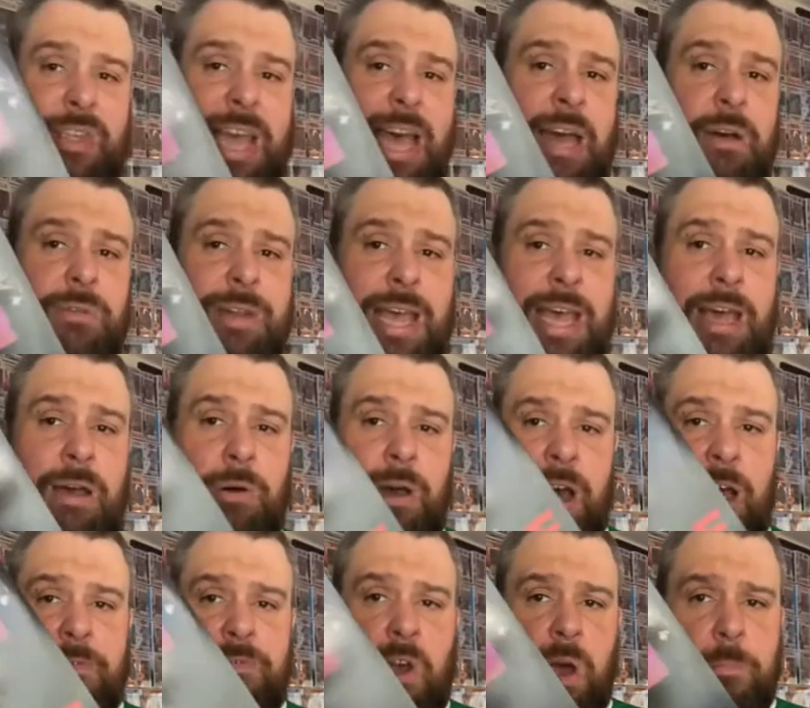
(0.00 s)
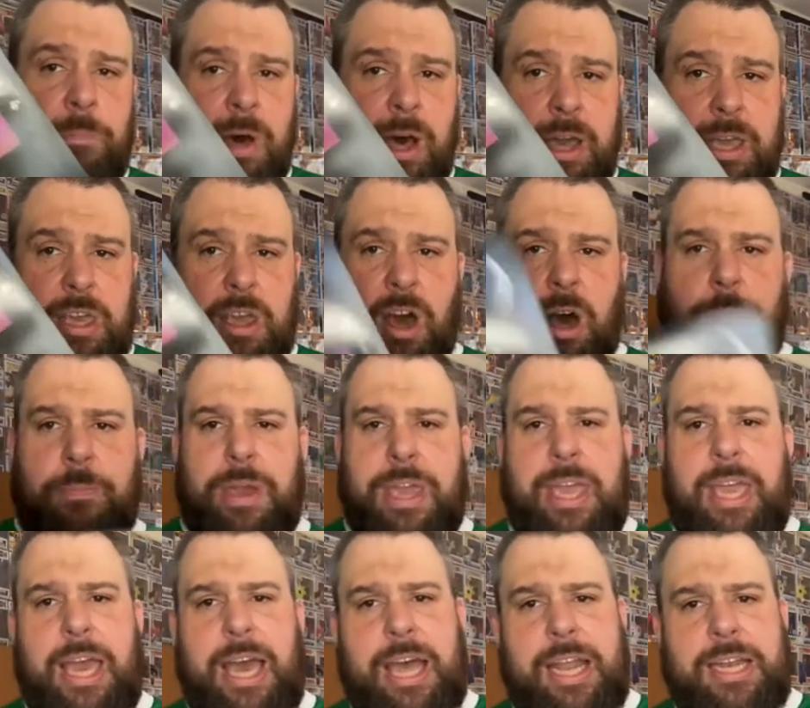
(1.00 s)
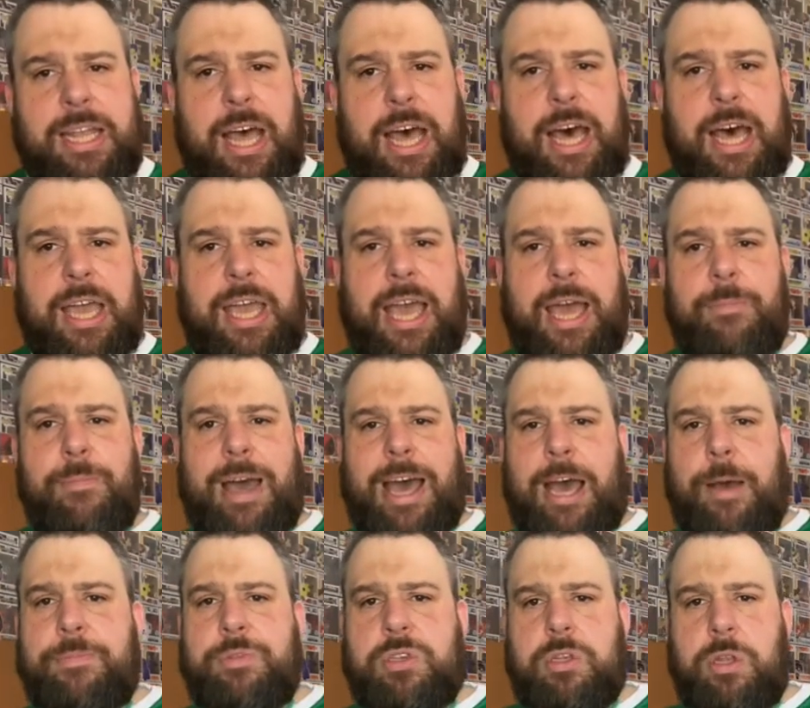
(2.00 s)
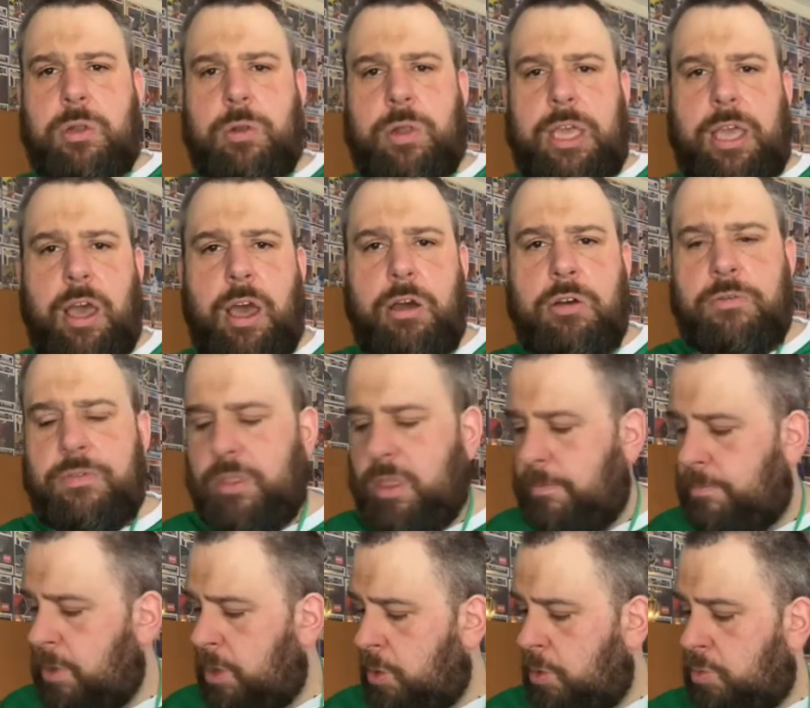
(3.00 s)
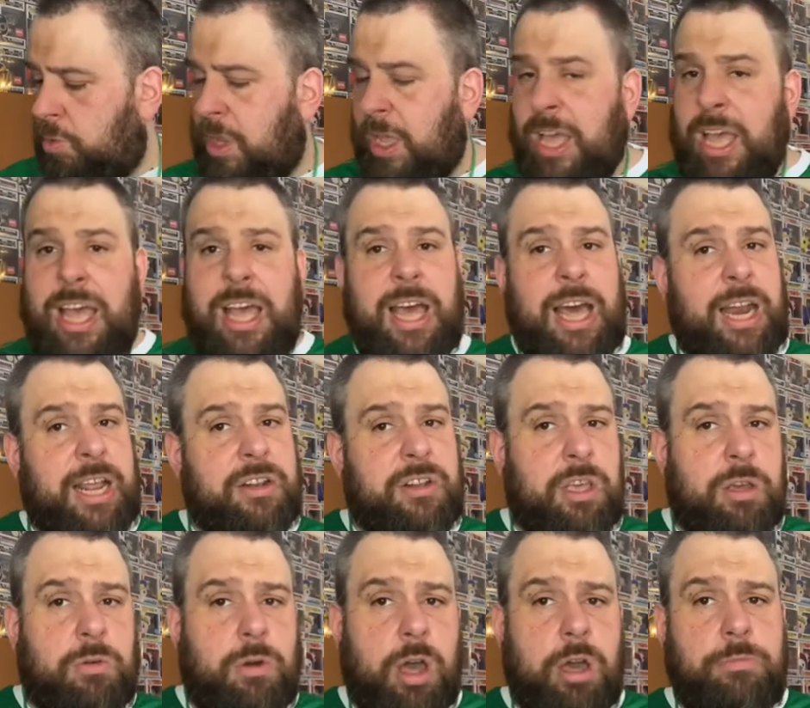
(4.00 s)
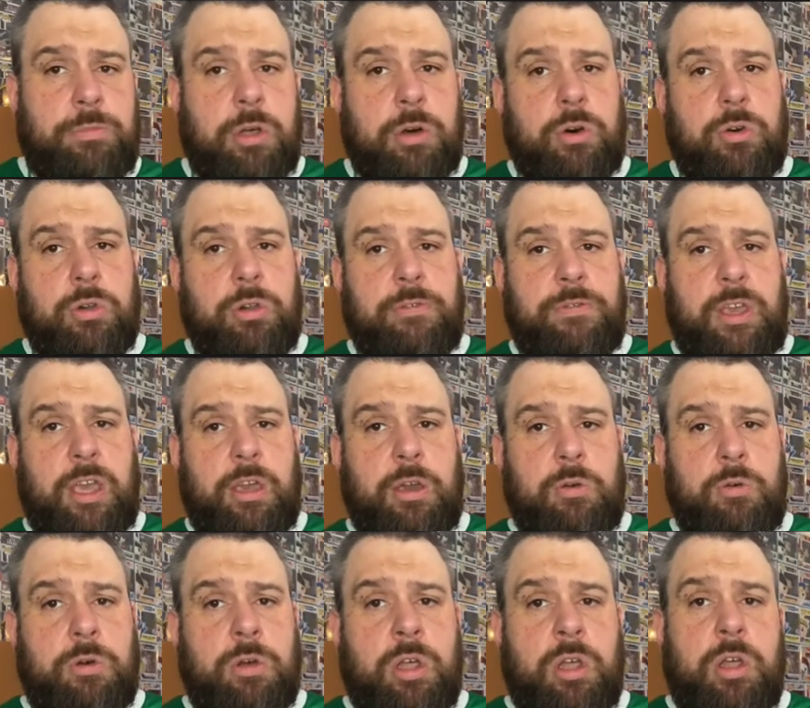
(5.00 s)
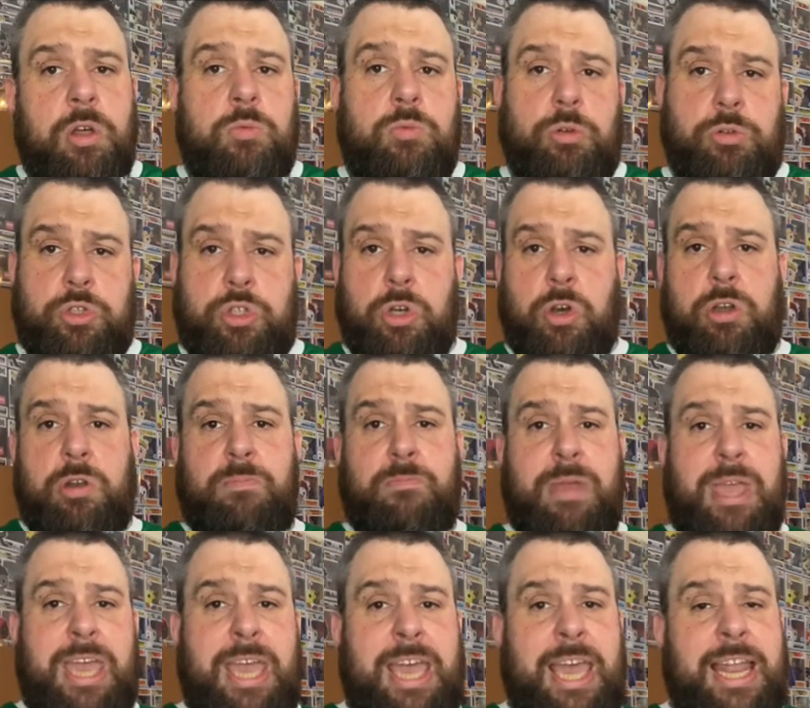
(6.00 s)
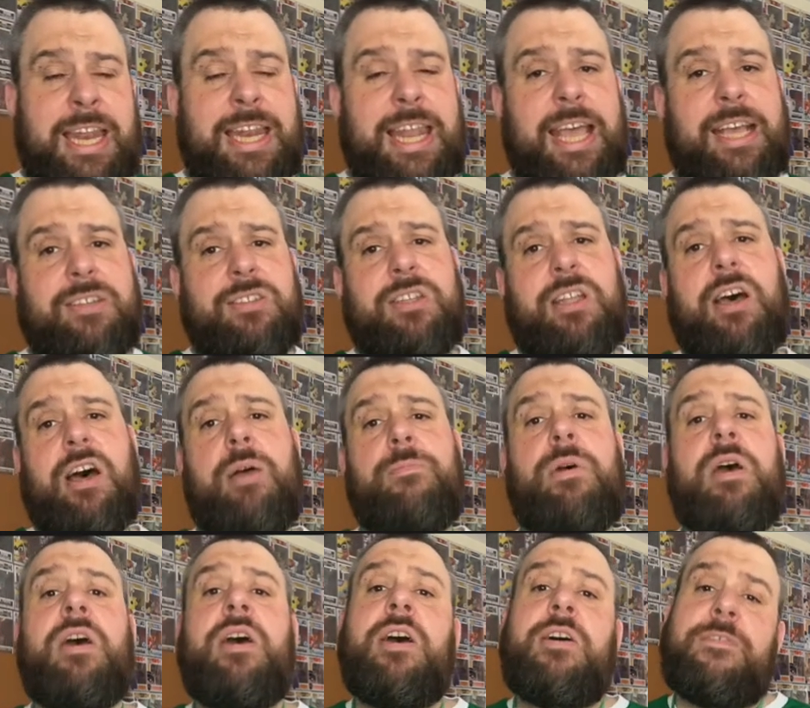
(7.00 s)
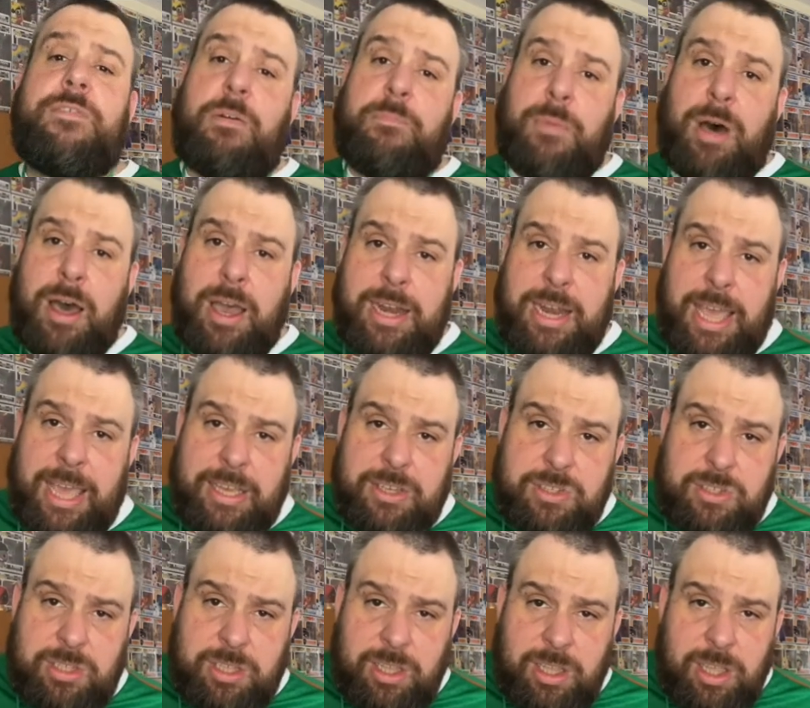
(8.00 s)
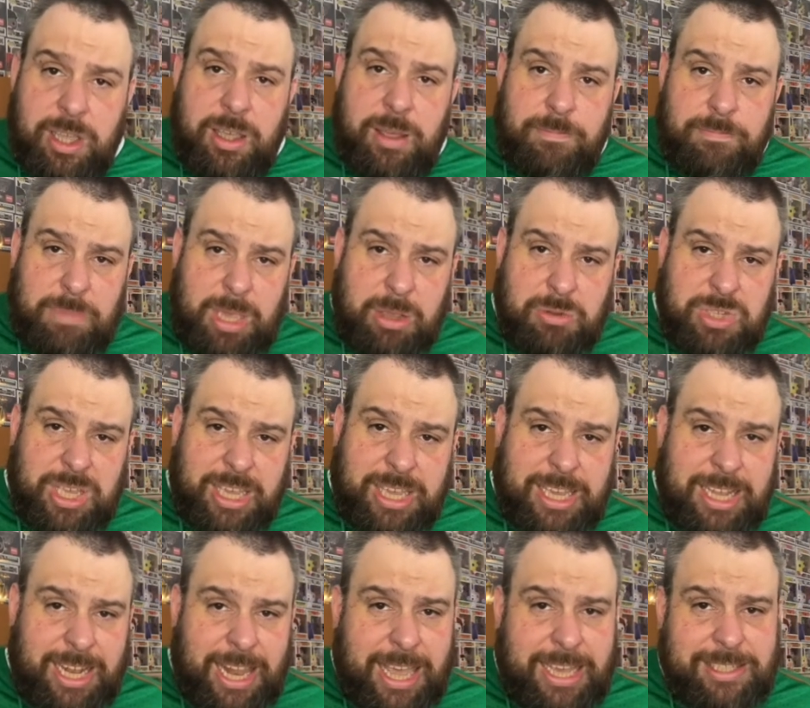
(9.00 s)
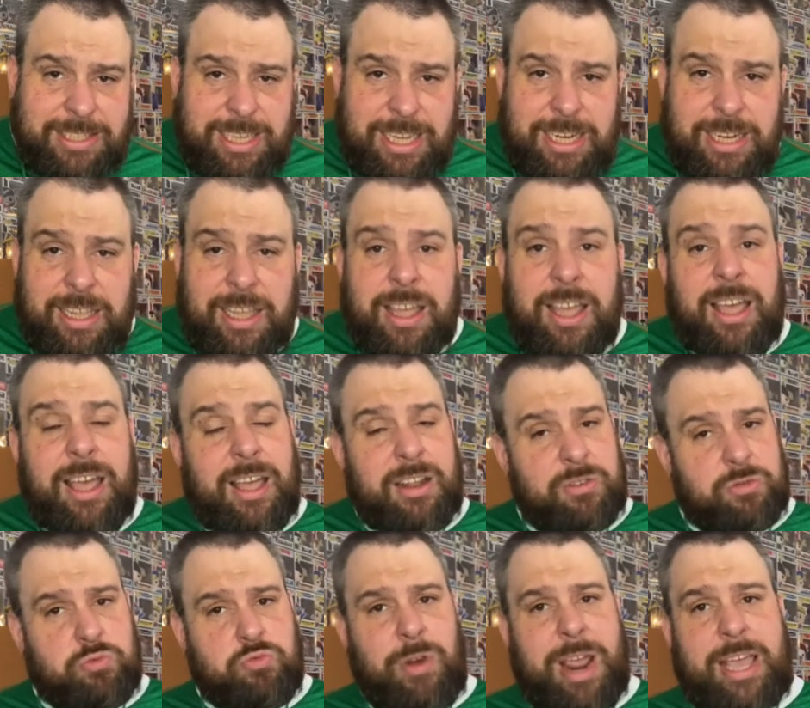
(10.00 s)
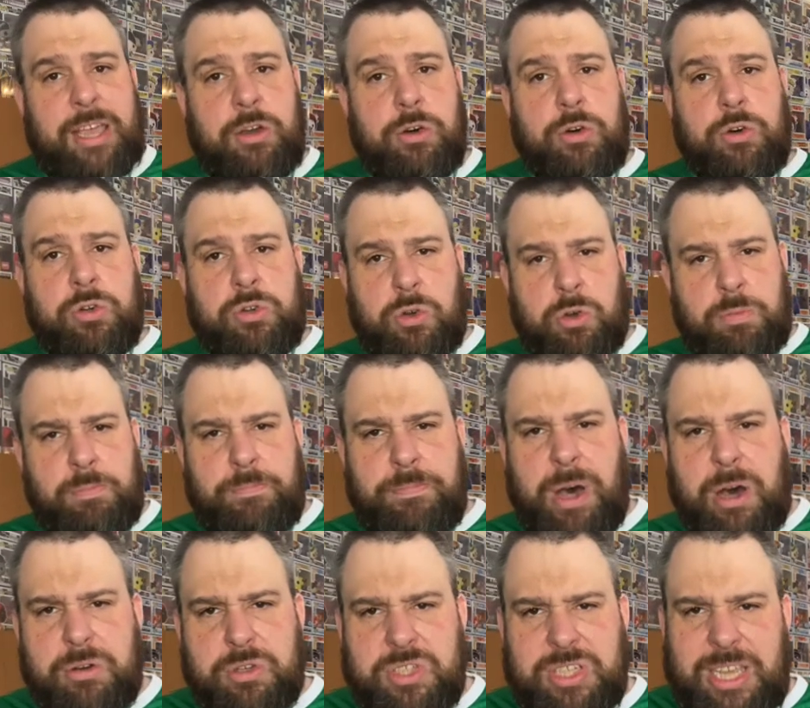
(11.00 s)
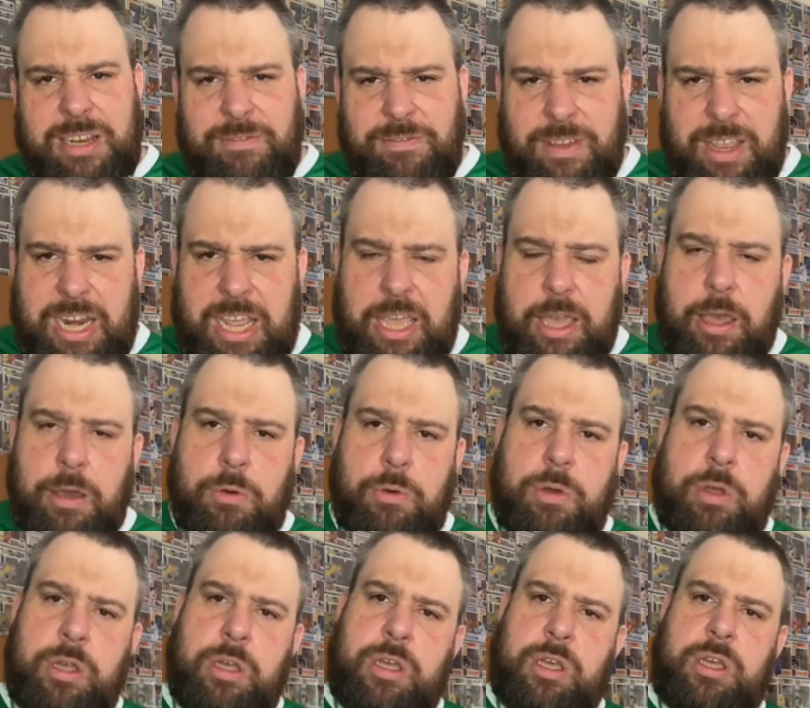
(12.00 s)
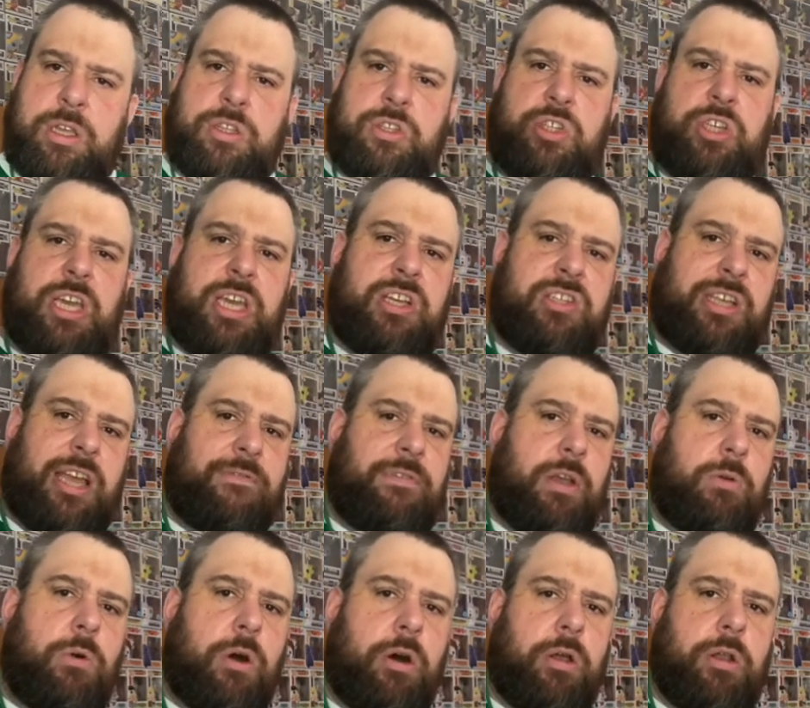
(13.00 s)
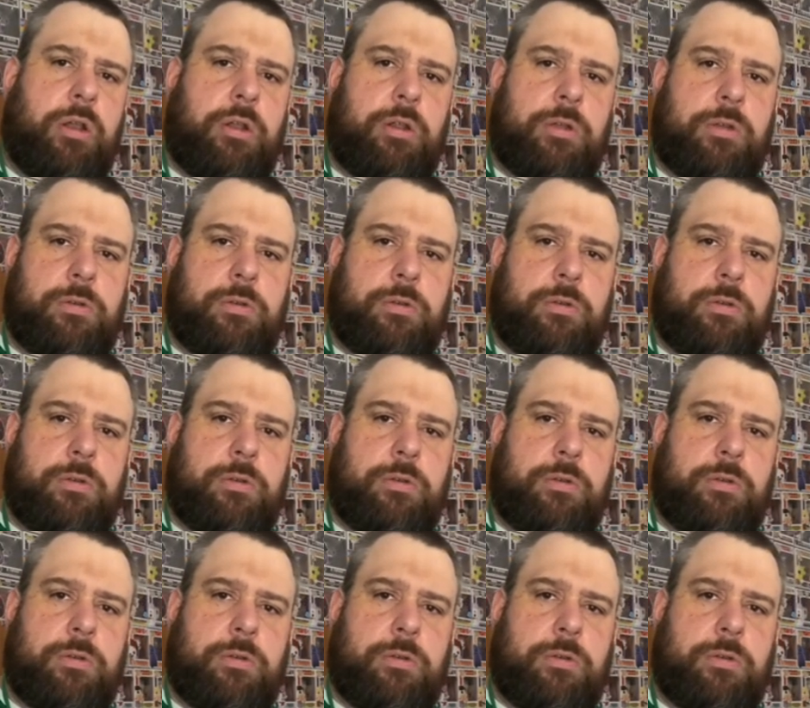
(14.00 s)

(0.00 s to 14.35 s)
out now, I've got my copy, and I am absolutely over the moon. And I do hope that all of you will join me again next time for my next music collecting and record unboxing video. Cheers, everyone.